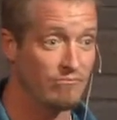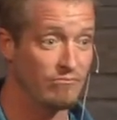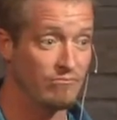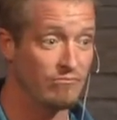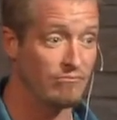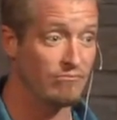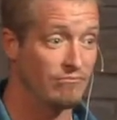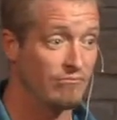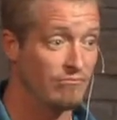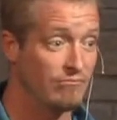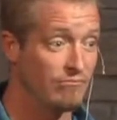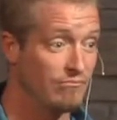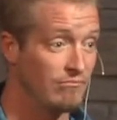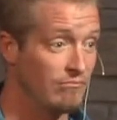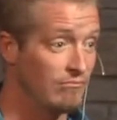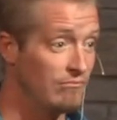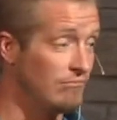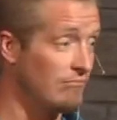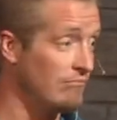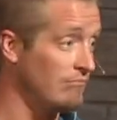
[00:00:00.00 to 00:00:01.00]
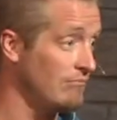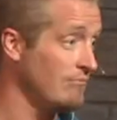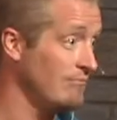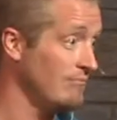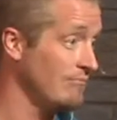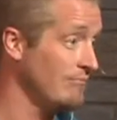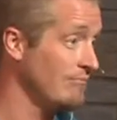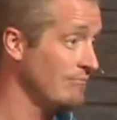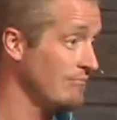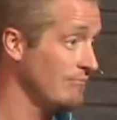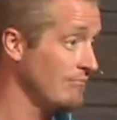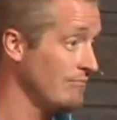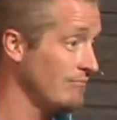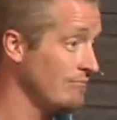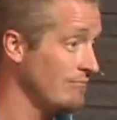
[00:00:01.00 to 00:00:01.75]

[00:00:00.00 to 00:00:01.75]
Nothing is said.